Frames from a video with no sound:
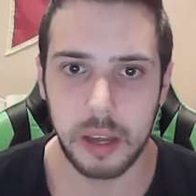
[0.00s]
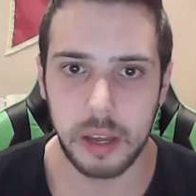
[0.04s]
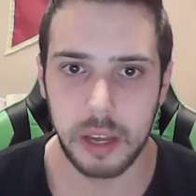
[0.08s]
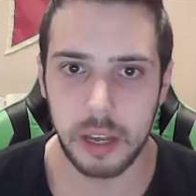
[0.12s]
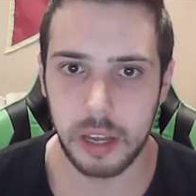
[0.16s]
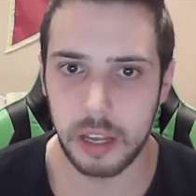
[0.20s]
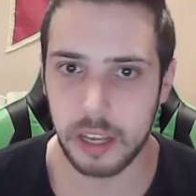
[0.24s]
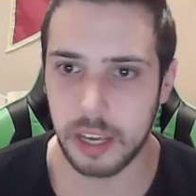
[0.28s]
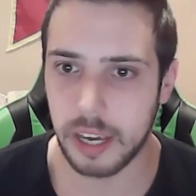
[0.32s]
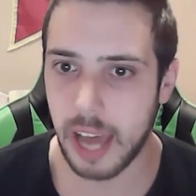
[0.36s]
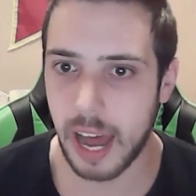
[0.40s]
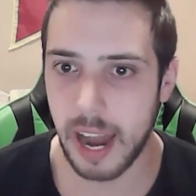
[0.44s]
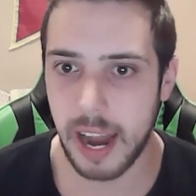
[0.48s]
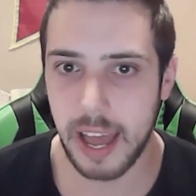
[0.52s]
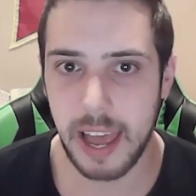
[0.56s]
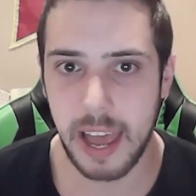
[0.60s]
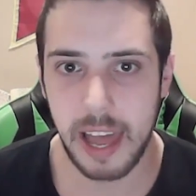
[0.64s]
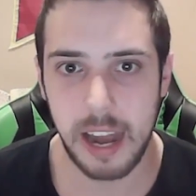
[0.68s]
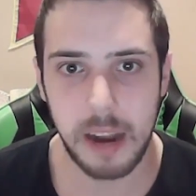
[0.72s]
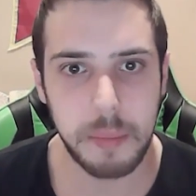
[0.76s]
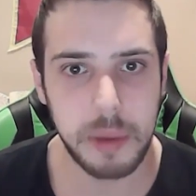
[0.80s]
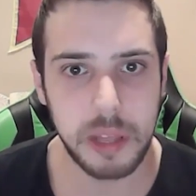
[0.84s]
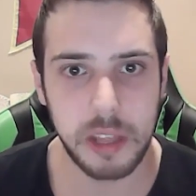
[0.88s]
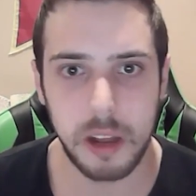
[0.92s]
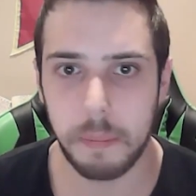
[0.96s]
you gotta hit
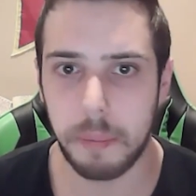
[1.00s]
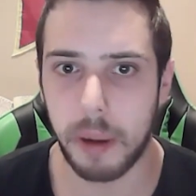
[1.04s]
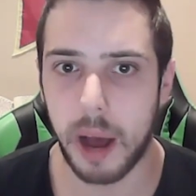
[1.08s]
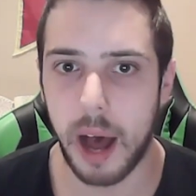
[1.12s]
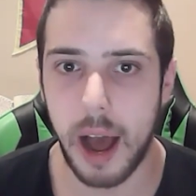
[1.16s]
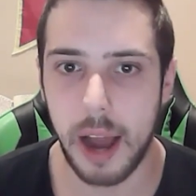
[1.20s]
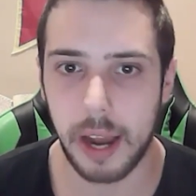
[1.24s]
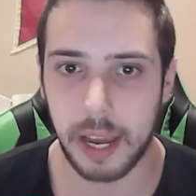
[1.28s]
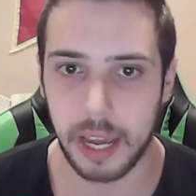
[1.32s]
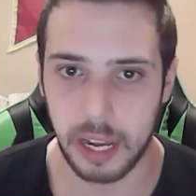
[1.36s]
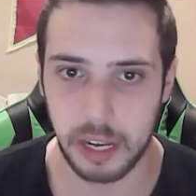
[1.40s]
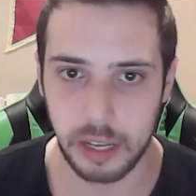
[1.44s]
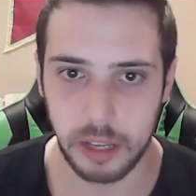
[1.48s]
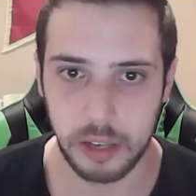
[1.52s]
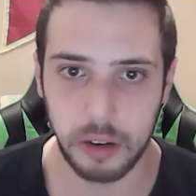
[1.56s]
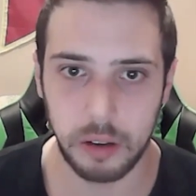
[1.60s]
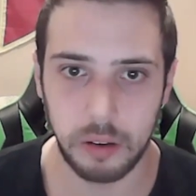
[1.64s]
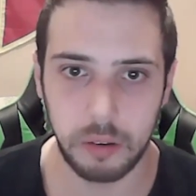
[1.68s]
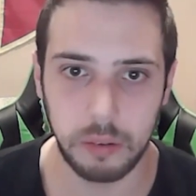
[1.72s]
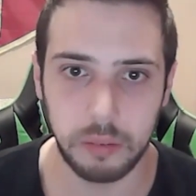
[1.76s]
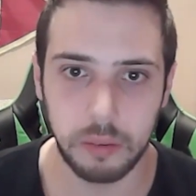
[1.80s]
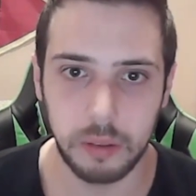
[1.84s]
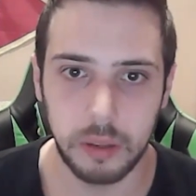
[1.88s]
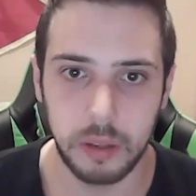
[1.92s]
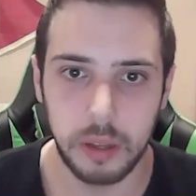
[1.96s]
them in their pocket, you
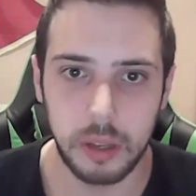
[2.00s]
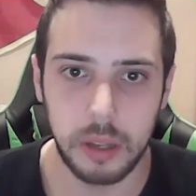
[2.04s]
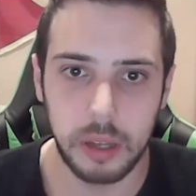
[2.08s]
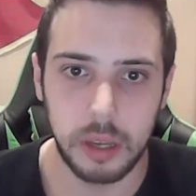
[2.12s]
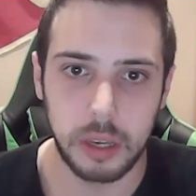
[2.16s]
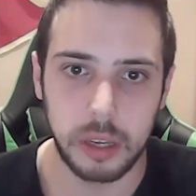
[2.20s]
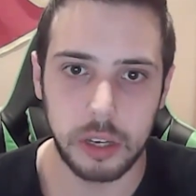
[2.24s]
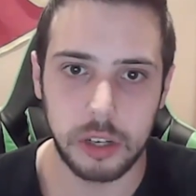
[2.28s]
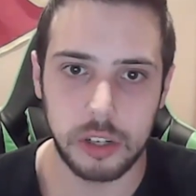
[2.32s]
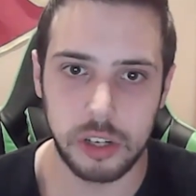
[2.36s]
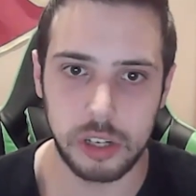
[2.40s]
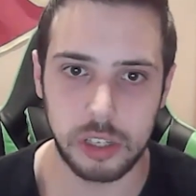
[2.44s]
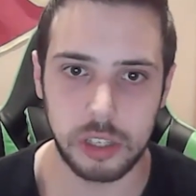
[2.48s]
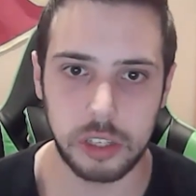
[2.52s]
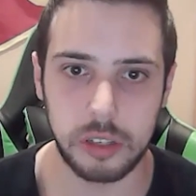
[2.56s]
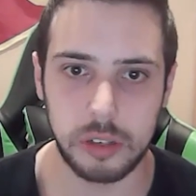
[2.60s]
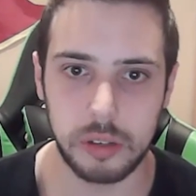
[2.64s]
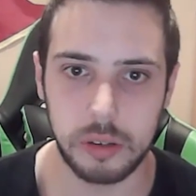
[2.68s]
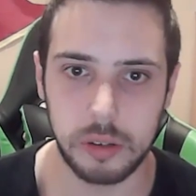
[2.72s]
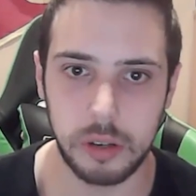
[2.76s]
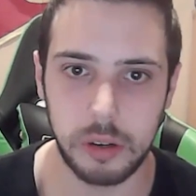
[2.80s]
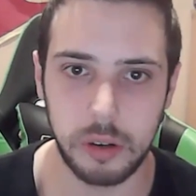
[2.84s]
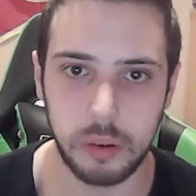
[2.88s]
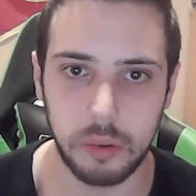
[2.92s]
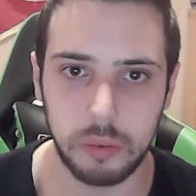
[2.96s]
know? Just,
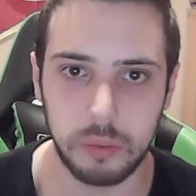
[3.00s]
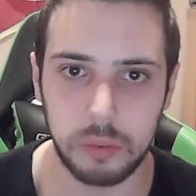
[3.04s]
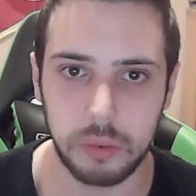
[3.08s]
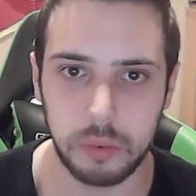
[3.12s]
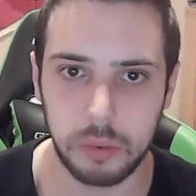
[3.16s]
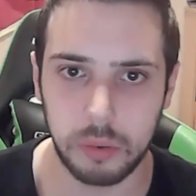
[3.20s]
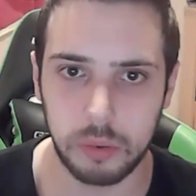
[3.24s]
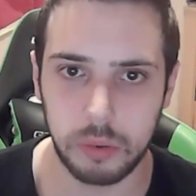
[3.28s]
you know.